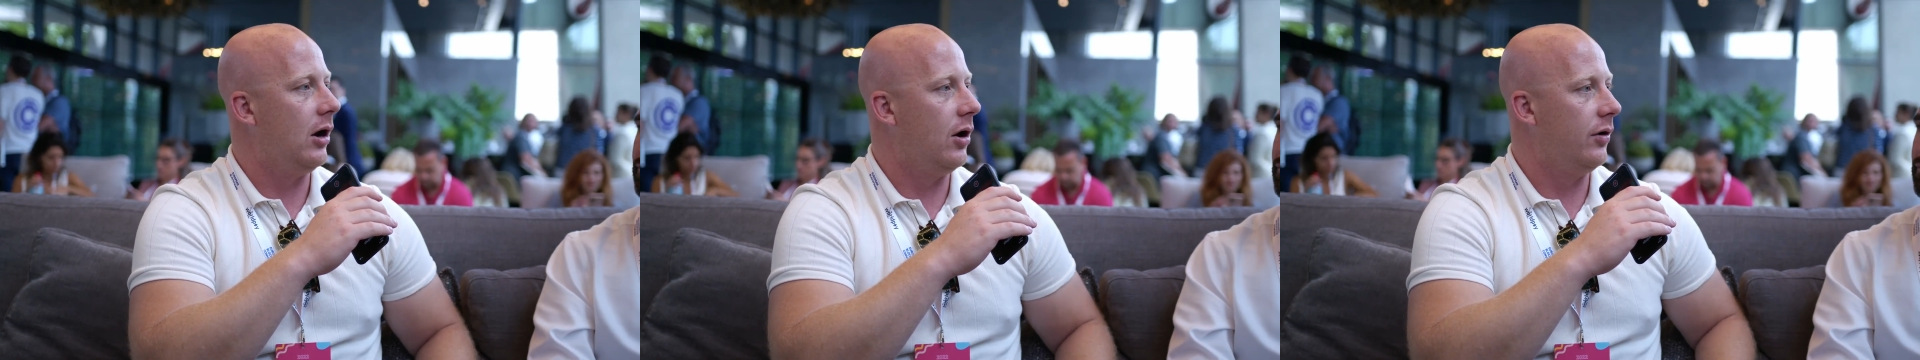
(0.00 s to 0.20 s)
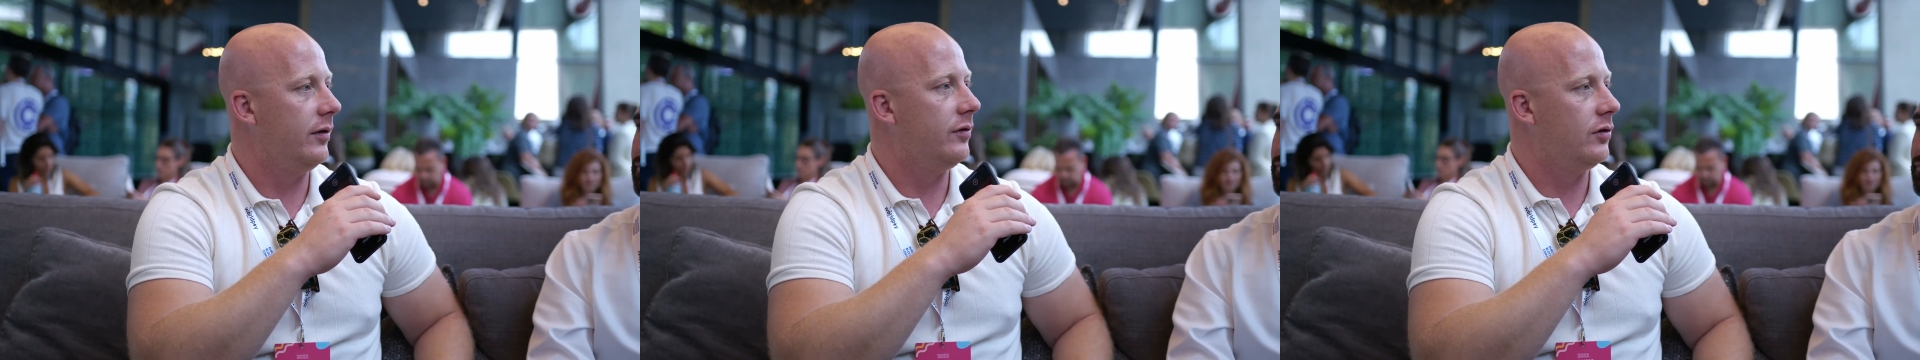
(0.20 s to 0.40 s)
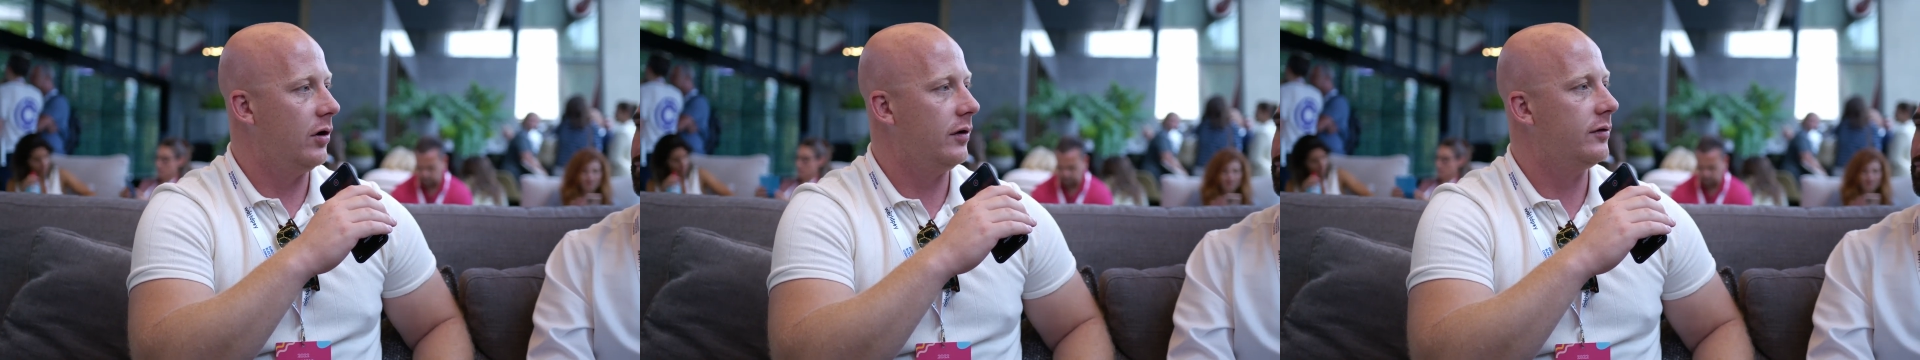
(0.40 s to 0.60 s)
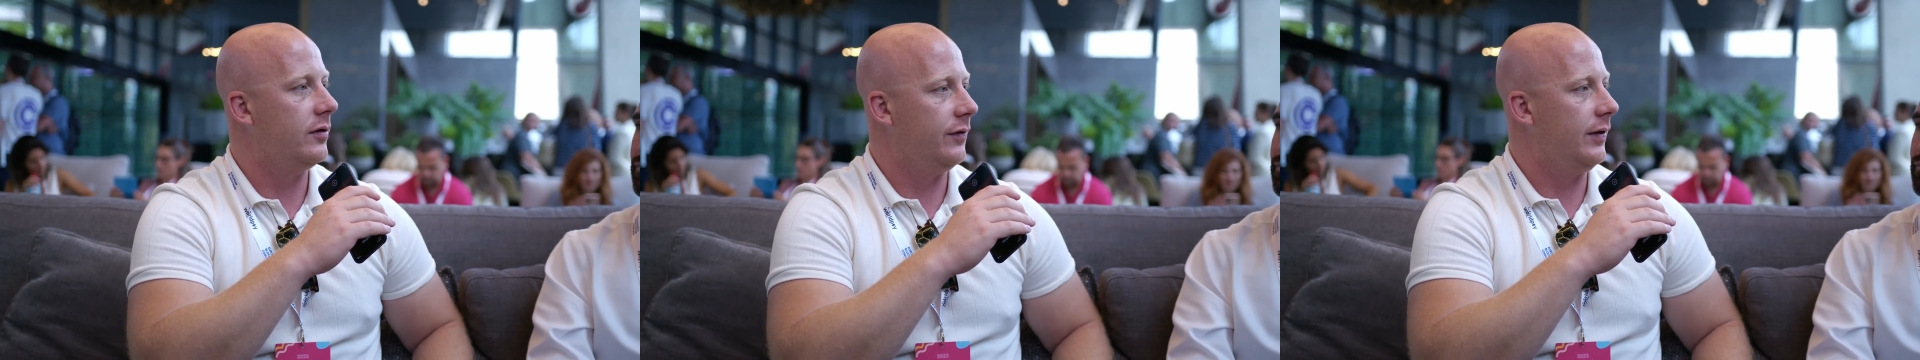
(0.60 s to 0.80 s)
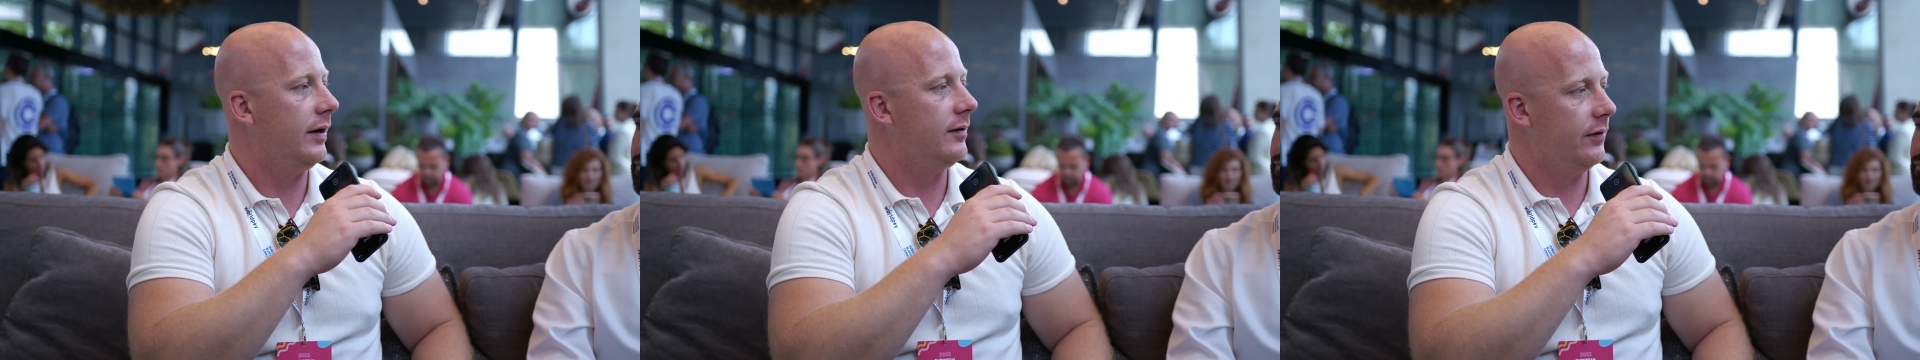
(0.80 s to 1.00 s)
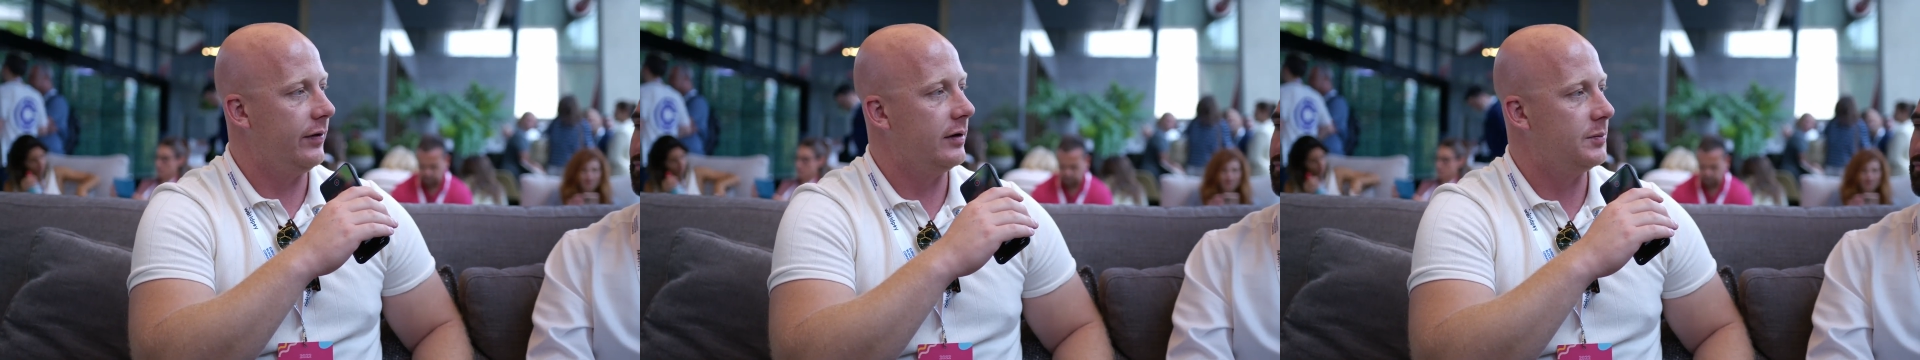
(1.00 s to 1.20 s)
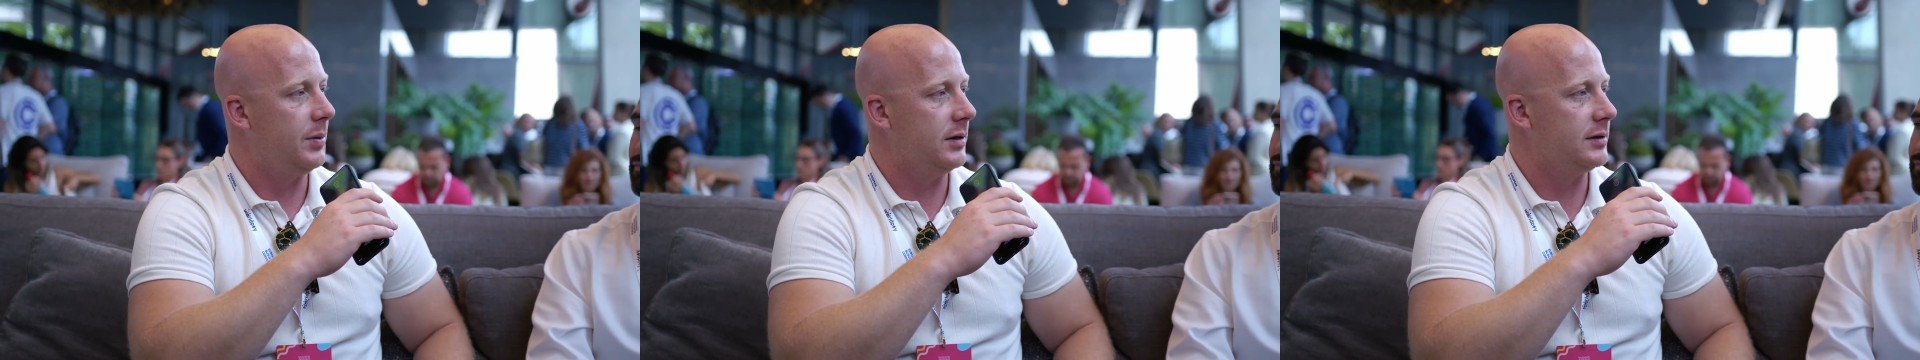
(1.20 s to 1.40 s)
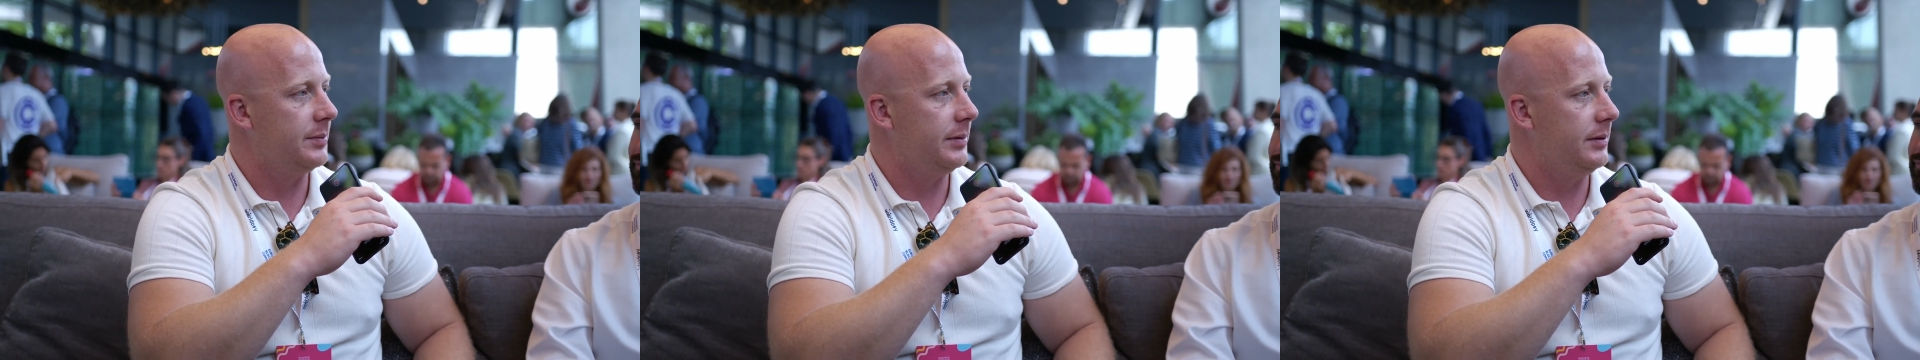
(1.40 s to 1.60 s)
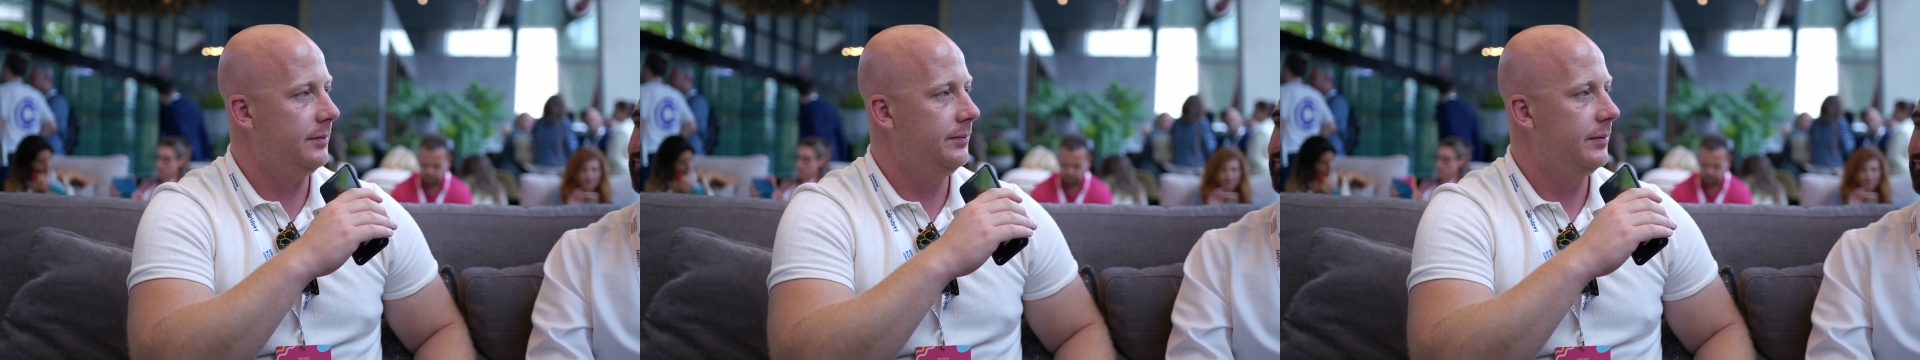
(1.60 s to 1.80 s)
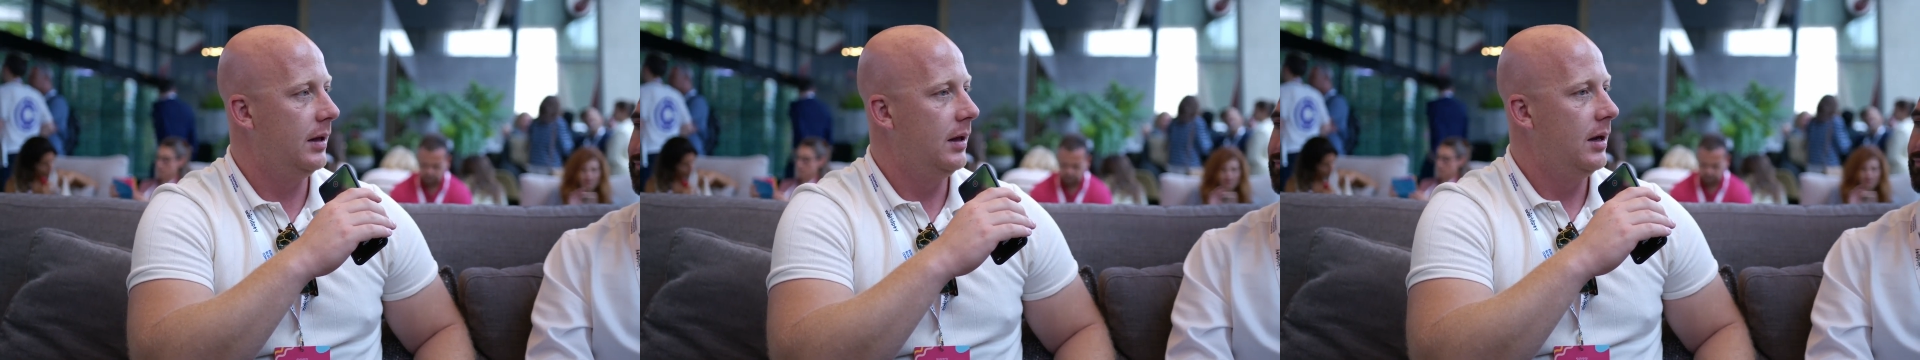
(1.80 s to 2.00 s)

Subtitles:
are as cost effective as possible.